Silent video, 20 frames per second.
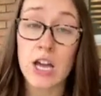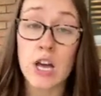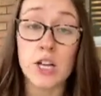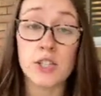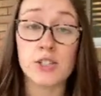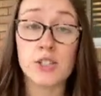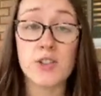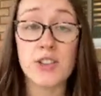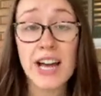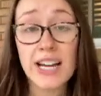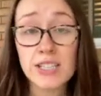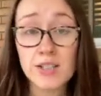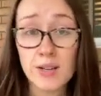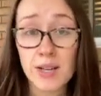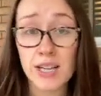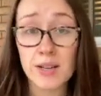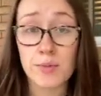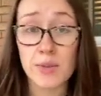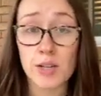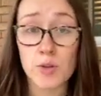So that's what
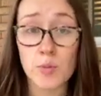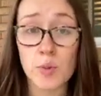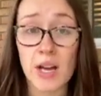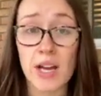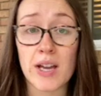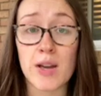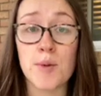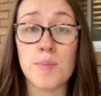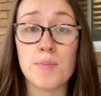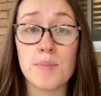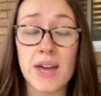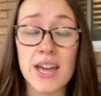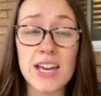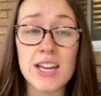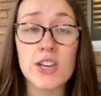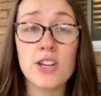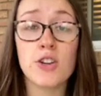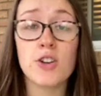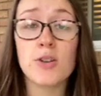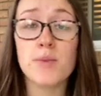I mean by
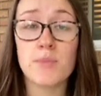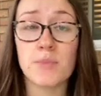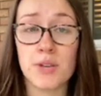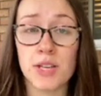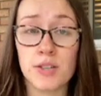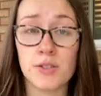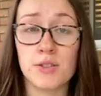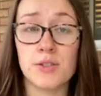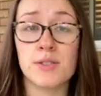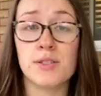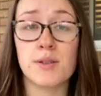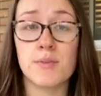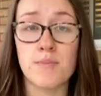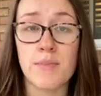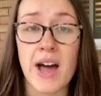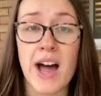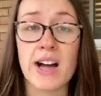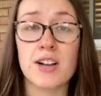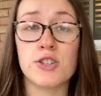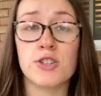make your meals
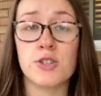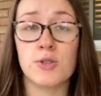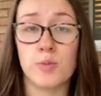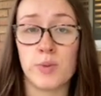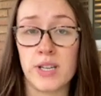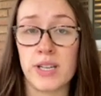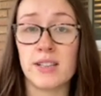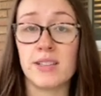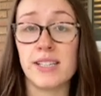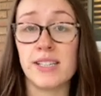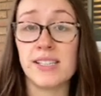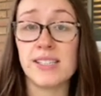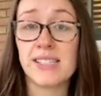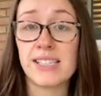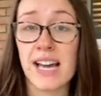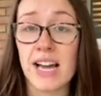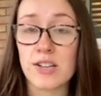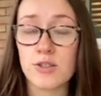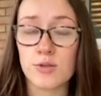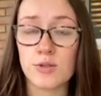match your weekly
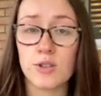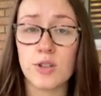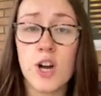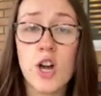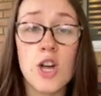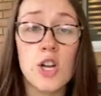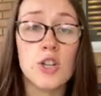schedule.